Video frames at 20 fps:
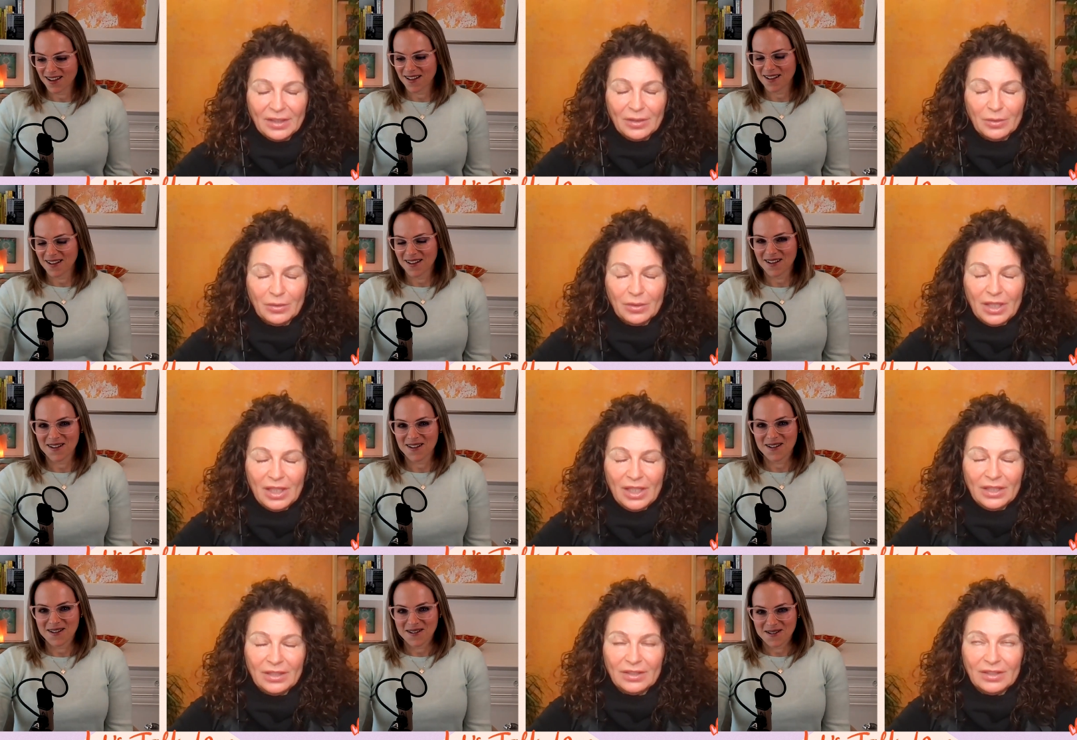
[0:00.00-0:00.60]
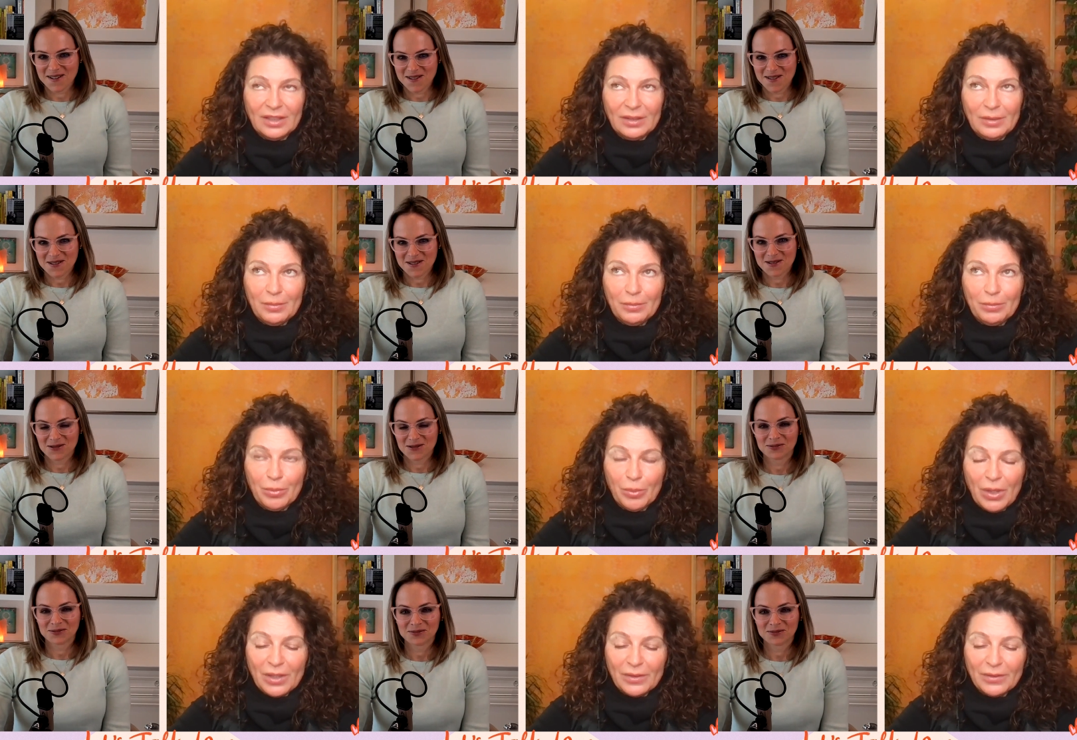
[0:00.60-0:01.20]
Speaker 1: And, and
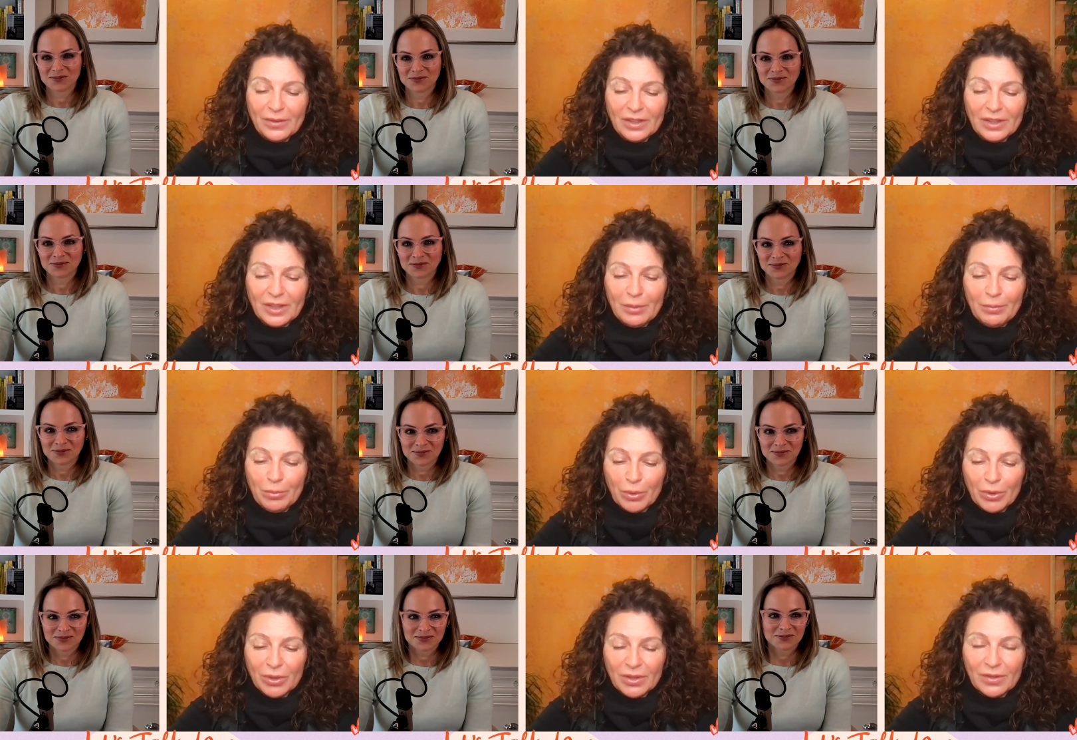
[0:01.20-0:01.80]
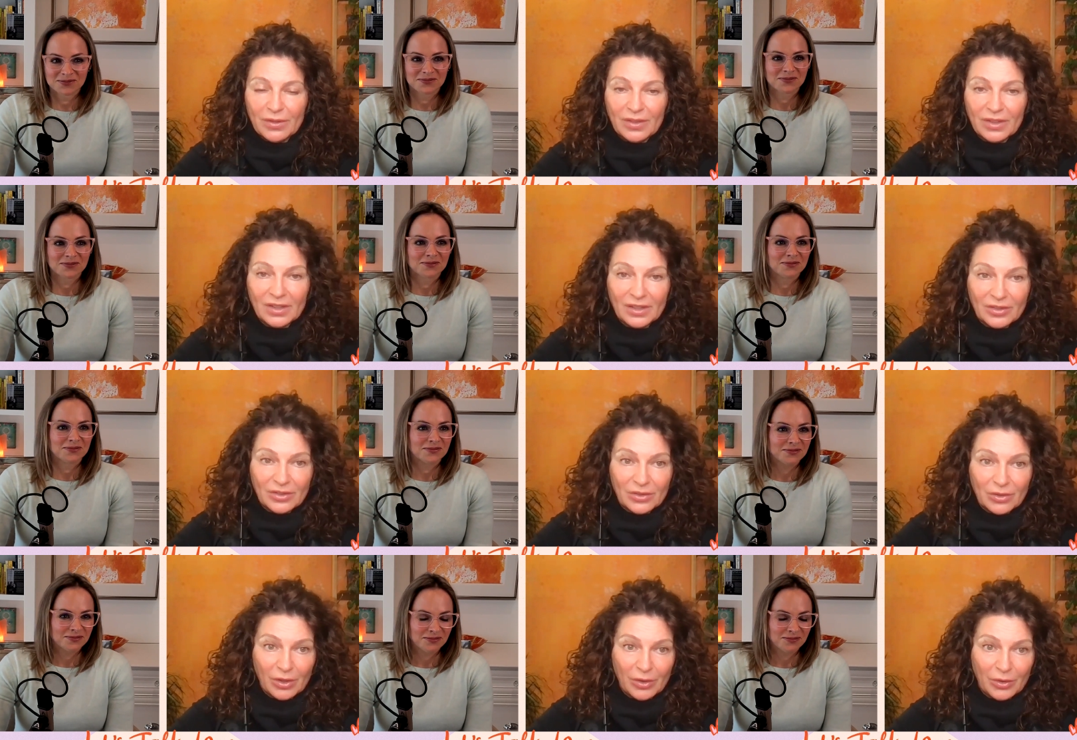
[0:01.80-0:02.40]
the, I think the important thing
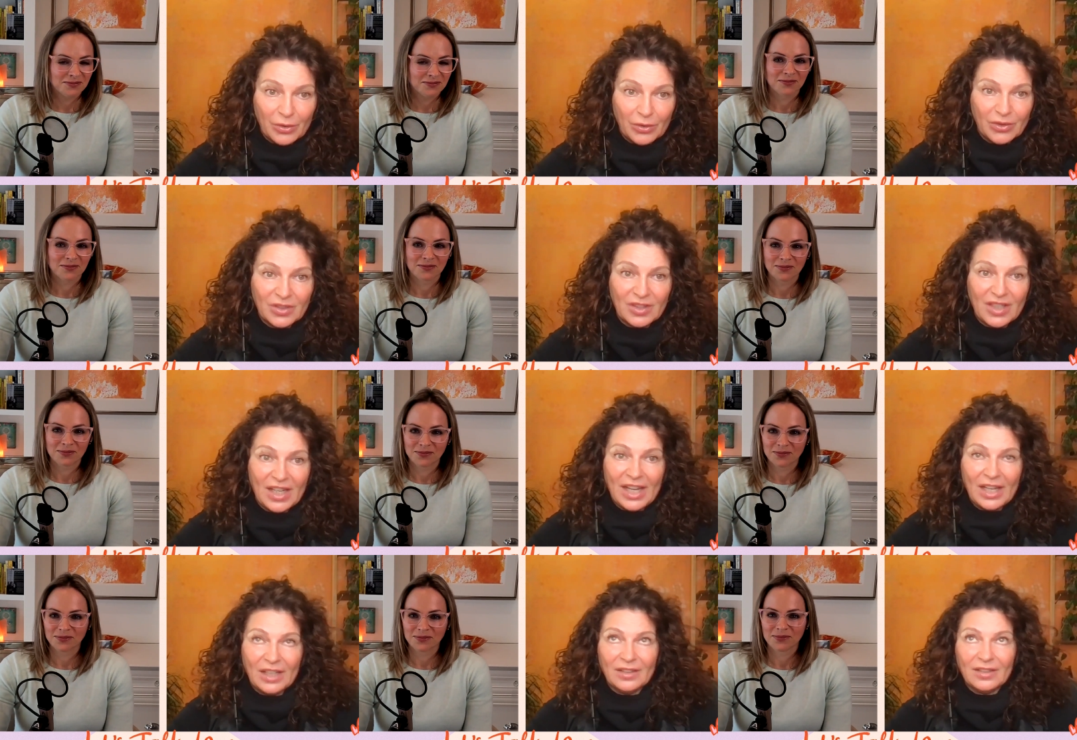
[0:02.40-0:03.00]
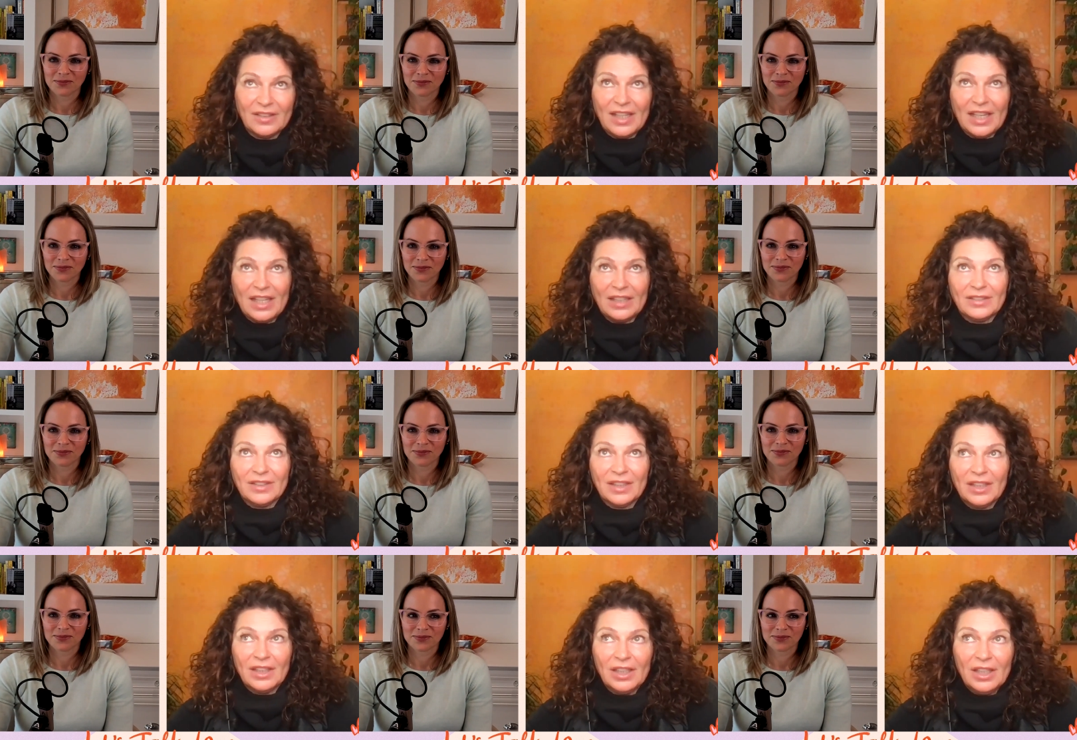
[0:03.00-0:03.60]
is to understand
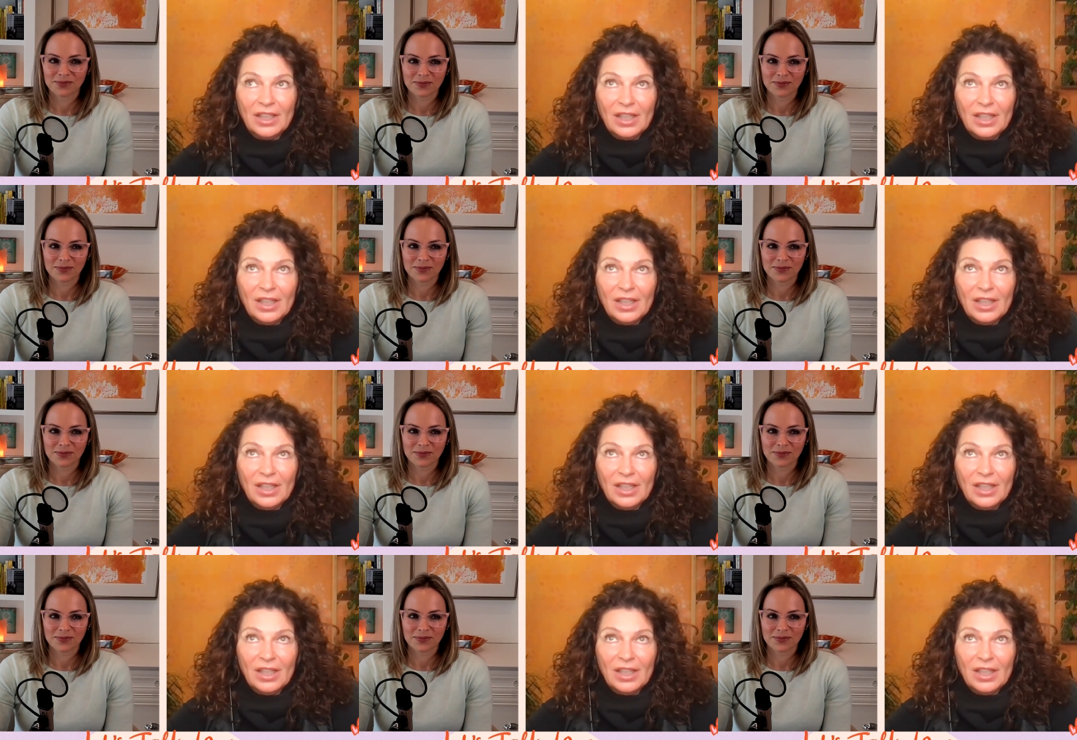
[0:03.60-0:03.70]
that